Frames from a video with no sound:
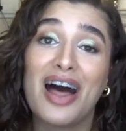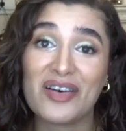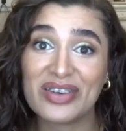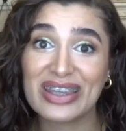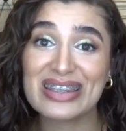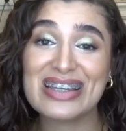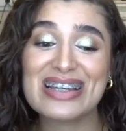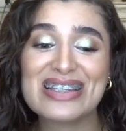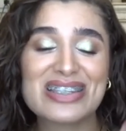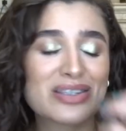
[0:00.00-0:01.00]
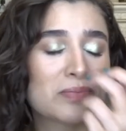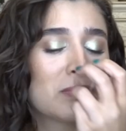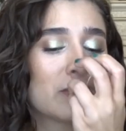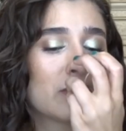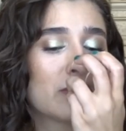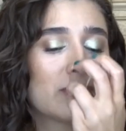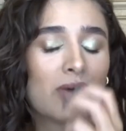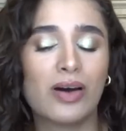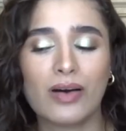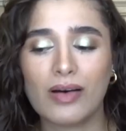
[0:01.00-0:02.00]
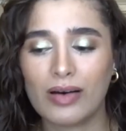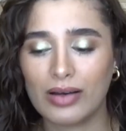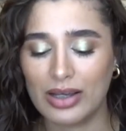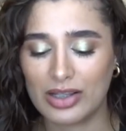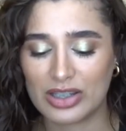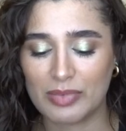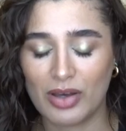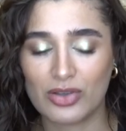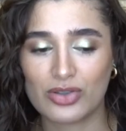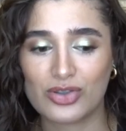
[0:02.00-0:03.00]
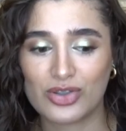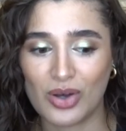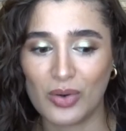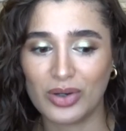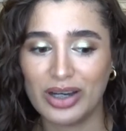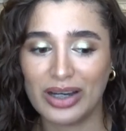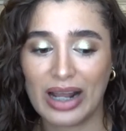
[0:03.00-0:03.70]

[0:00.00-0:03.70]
loving this. Oh, it smells so good.